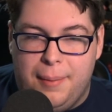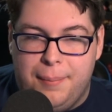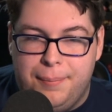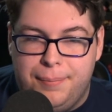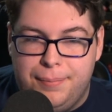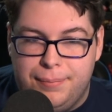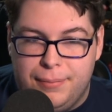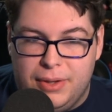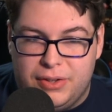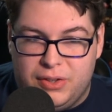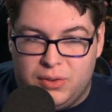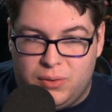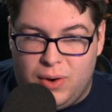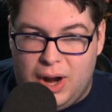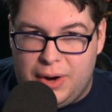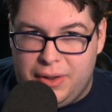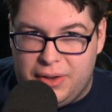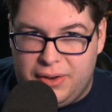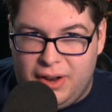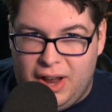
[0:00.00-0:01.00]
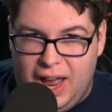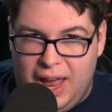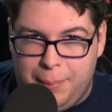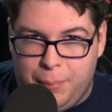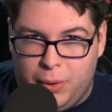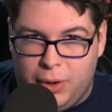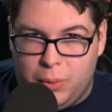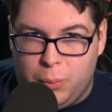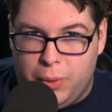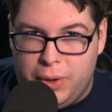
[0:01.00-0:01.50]
This is around the time
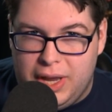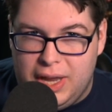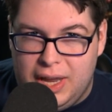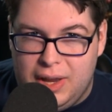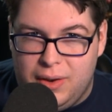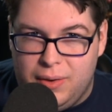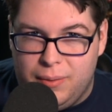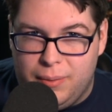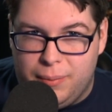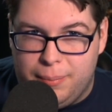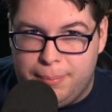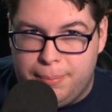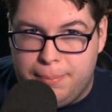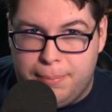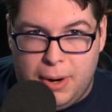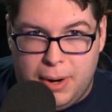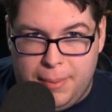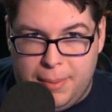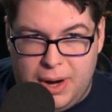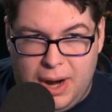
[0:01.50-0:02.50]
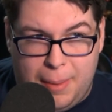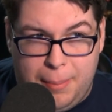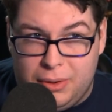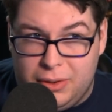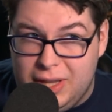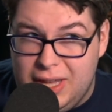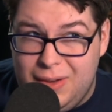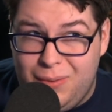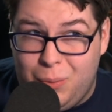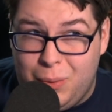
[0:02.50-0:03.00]
when we pretty much, I
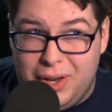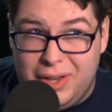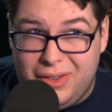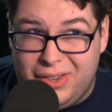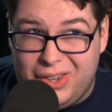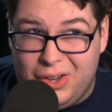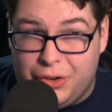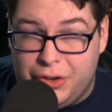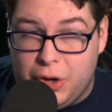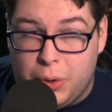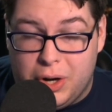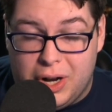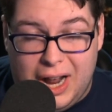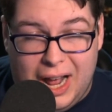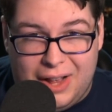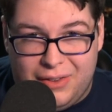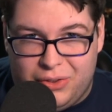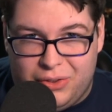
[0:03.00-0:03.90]
believe we still know it as the